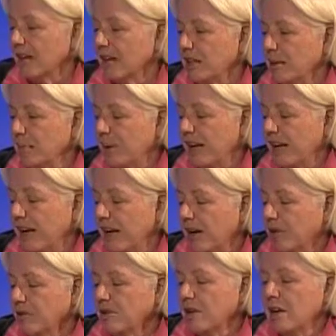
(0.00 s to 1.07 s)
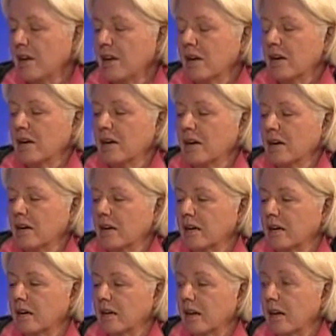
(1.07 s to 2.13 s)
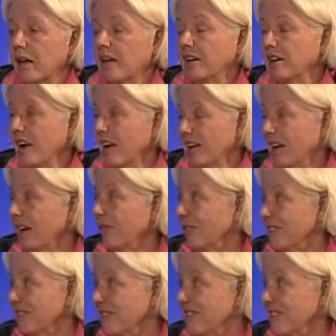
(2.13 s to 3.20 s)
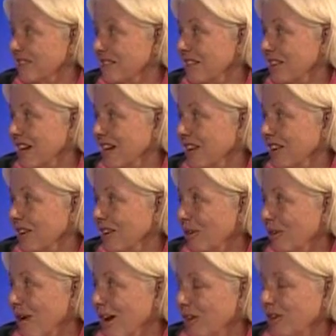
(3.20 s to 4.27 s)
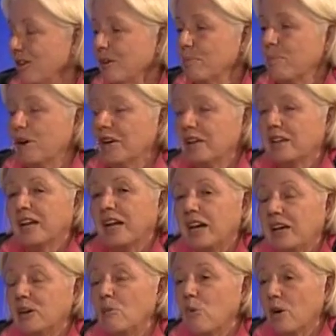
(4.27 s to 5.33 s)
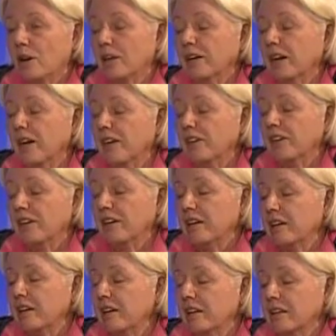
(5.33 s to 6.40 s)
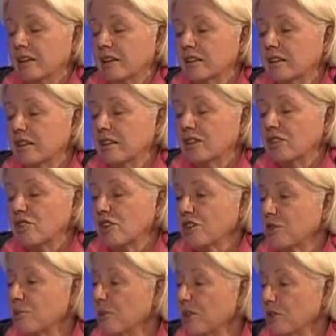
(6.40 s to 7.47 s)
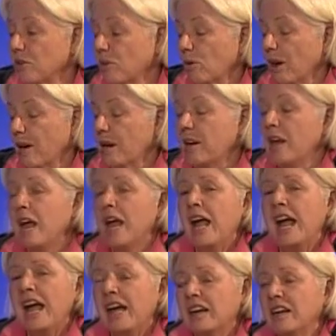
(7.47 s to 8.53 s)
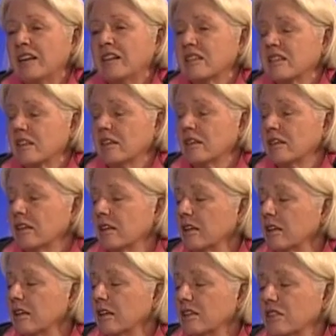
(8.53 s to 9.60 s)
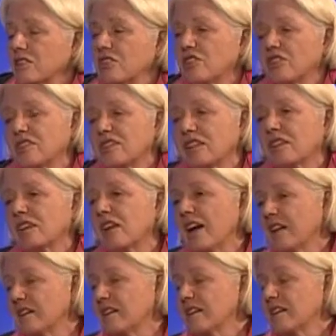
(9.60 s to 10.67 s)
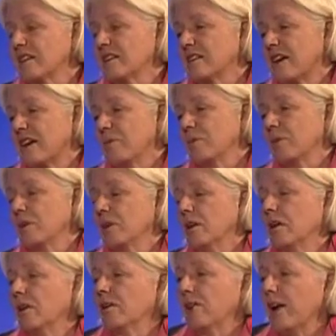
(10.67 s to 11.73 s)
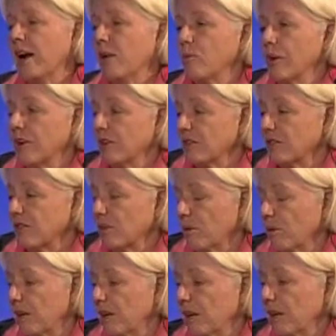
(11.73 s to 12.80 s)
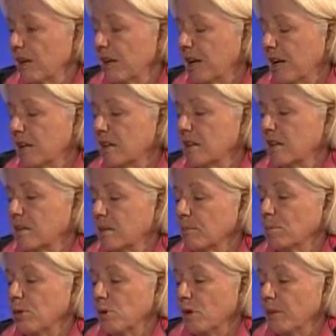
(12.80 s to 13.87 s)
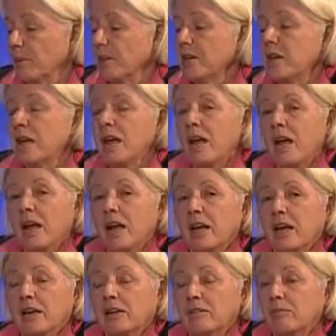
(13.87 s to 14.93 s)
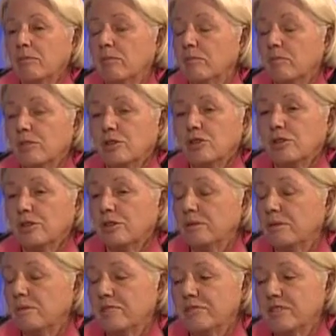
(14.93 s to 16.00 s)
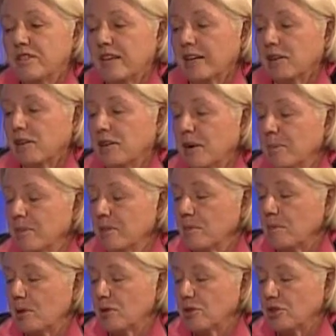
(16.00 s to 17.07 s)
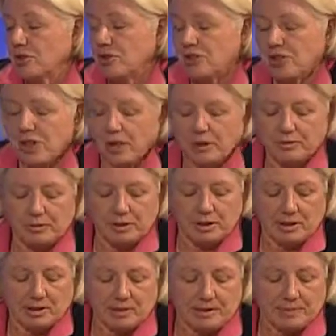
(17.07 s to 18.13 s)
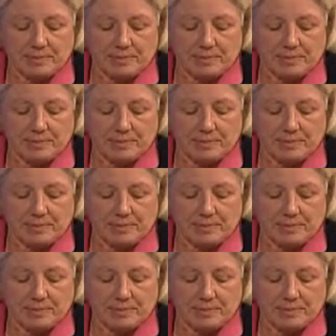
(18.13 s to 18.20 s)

any payout uh, and not have this as a stain on their record. But Katie won, and the uh, the judgment is great, and it's a it's just a classic example of how we get discriminated against in employment, mm-hmm. and should set her up as a poster child for this.